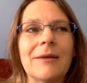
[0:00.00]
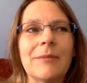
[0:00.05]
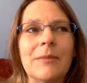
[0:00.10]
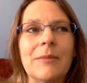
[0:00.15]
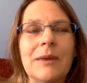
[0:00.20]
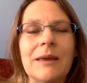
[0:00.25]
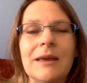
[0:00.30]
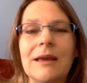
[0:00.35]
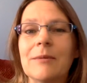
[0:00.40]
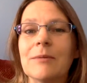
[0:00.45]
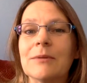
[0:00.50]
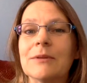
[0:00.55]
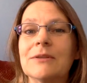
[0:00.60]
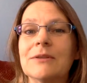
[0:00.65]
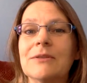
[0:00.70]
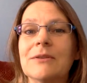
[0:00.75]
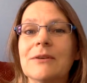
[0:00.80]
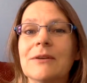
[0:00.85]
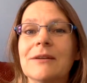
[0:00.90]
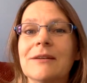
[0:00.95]
being able
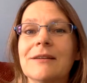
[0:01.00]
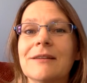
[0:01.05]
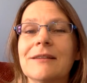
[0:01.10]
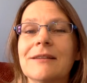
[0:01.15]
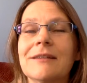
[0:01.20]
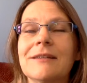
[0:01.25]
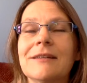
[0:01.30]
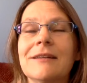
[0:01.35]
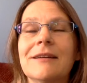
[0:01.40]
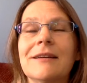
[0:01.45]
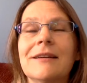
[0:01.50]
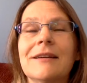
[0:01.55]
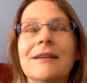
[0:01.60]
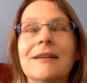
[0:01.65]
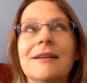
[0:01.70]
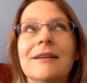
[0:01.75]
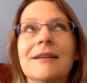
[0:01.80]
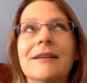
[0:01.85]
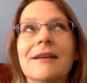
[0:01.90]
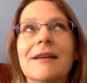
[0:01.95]
to
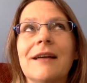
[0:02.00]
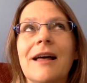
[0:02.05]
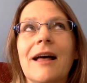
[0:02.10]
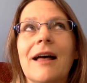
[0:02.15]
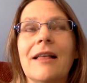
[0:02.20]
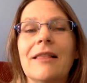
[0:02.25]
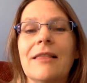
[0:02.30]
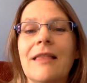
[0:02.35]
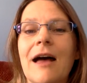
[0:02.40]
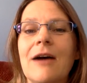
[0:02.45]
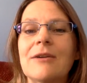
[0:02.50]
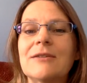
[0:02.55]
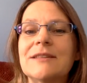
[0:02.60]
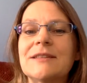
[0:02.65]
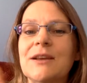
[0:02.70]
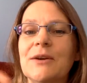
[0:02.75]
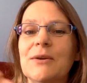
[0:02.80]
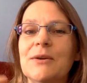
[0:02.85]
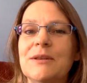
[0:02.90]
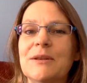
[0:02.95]
allow
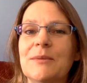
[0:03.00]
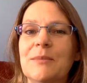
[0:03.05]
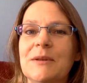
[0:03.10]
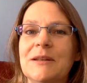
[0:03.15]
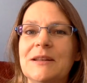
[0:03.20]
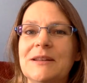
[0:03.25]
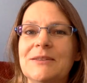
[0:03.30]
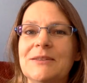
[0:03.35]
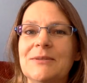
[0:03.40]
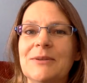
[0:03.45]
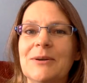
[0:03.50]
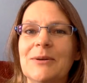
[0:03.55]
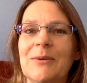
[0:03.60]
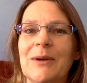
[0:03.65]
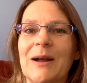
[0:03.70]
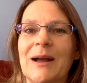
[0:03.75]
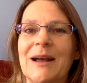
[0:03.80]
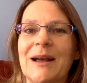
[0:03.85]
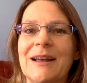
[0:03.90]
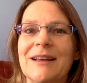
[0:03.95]
serendipity to
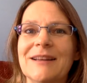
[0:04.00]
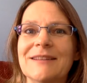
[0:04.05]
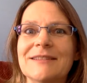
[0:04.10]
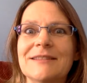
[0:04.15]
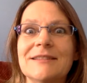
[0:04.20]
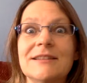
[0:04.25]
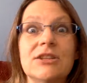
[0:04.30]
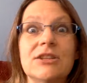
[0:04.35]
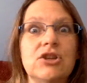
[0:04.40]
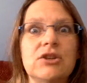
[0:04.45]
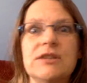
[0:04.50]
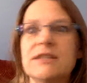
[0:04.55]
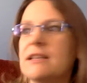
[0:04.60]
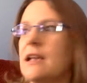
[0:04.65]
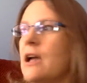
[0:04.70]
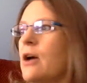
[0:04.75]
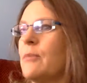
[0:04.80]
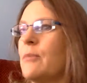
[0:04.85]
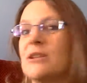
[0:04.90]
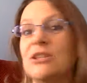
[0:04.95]
arise. Did you see
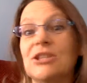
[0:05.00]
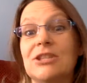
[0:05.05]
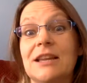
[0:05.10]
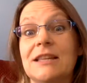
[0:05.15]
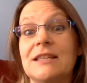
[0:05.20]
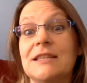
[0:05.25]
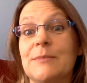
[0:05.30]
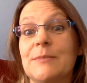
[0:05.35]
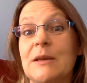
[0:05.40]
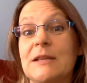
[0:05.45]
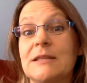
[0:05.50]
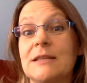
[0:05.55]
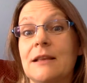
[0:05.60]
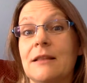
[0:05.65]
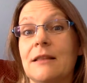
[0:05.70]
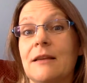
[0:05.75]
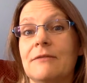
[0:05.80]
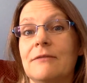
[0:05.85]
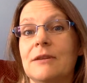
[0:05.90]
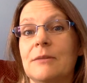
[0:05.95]
how much dead space I
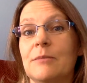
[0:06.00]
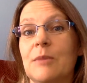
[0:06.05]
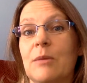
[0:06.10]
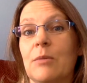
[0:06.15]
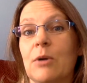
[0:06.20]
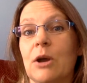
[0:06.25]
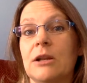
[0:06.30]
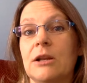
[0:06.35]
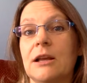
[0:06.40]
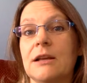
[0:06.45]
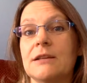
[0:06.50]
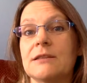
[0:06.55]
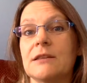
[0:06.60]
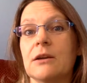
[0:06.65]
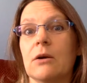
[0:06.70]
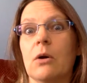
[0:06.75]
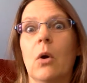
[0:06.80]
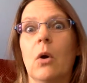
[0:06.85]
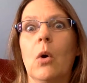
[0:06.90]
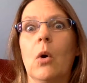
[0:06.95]
left in my broadcast there?